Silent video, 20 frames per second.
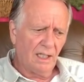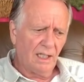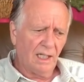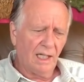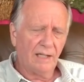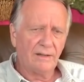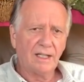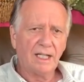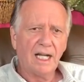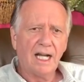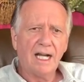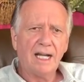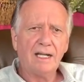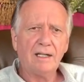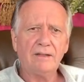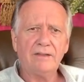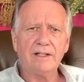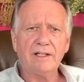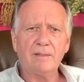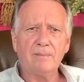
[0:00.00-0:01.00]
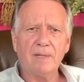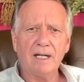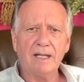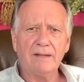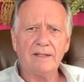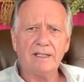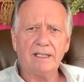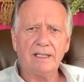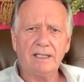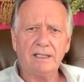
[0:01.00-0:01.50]
And the guy there
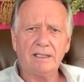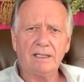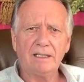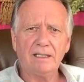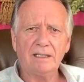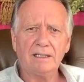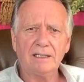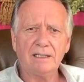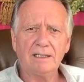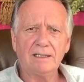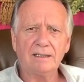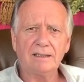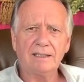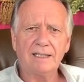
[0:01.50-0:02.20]
by the uh,